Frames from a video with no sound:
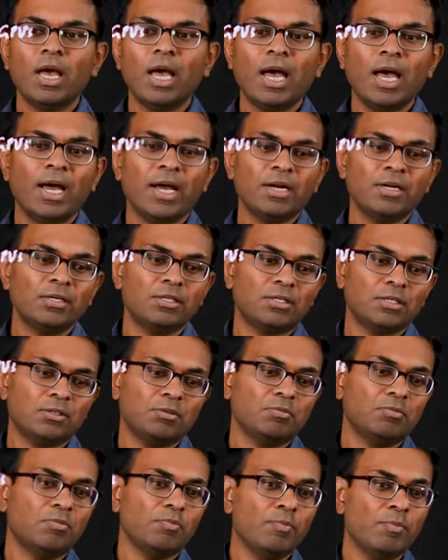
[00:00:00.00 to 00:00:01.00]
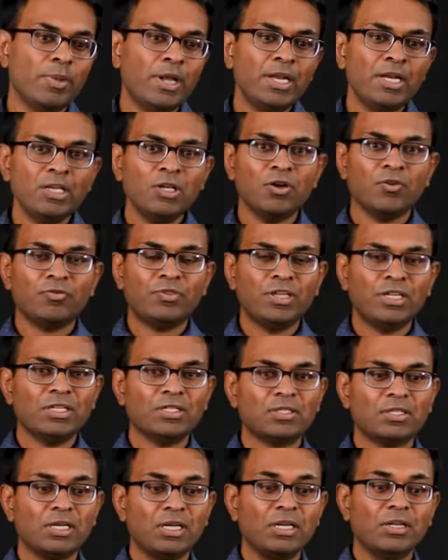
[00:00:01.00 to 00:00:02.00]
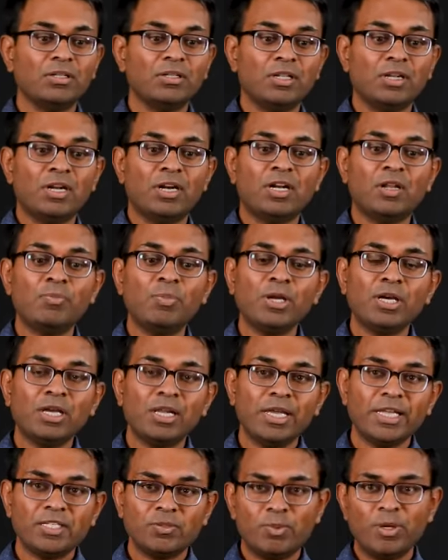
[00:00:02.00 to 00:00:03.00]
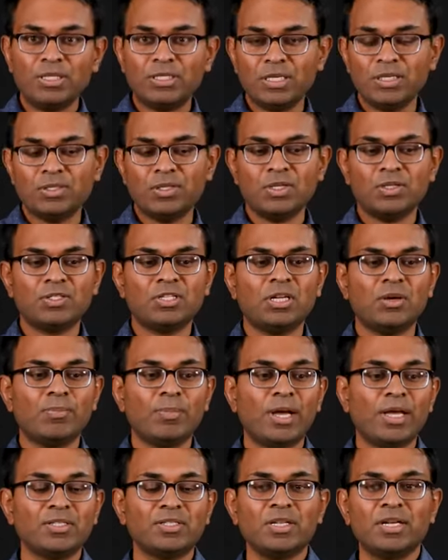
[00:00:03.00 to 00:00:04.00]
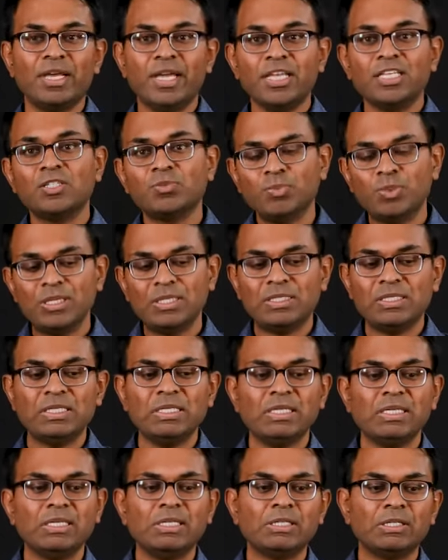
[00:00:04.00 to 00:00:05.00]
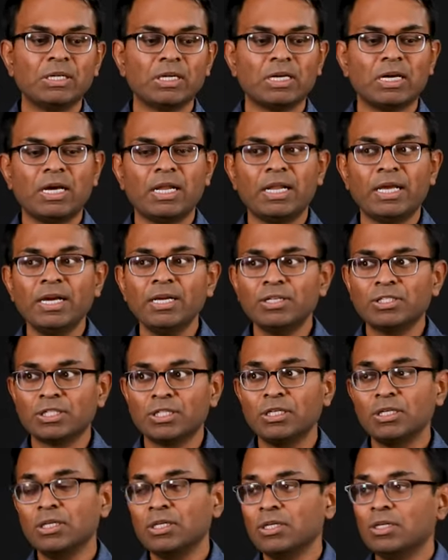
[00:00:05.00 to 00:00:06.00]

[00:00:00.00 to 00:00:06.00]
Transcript: and many of these in the typical HPC system has an HPC interconnect.